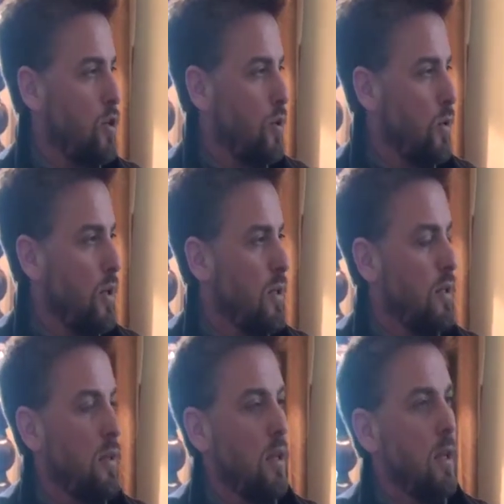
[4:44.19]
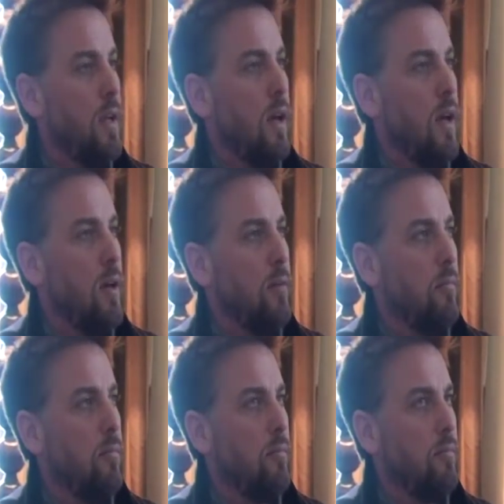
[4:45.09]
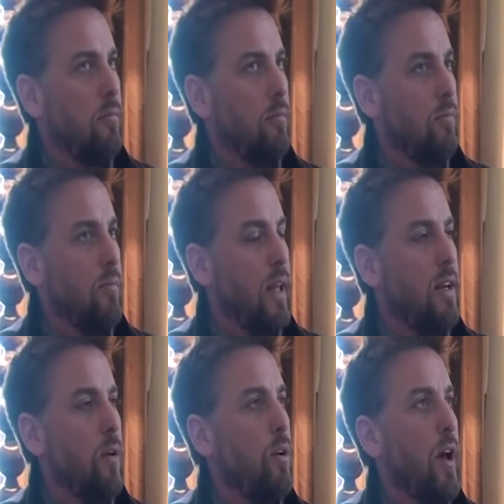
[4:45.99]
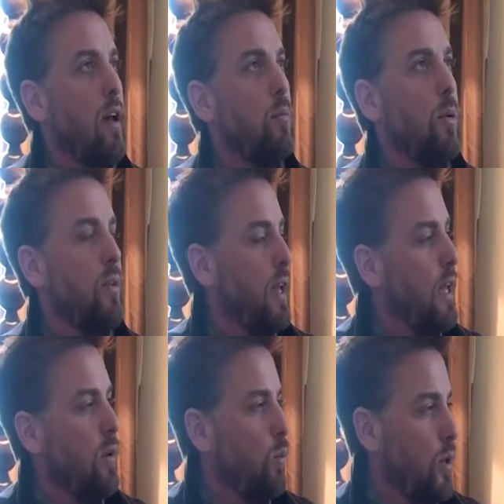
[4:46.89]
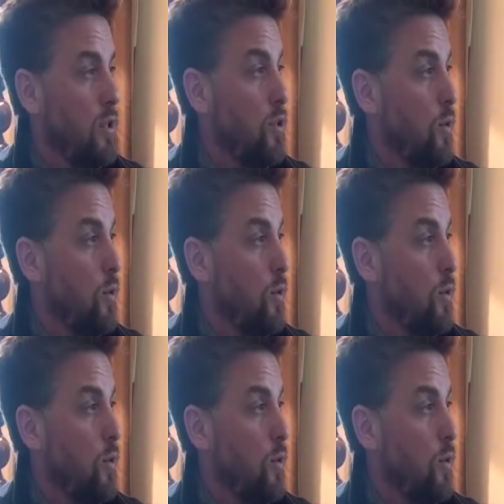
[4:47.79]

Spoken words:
Jordan. They don't know how to build with any wood in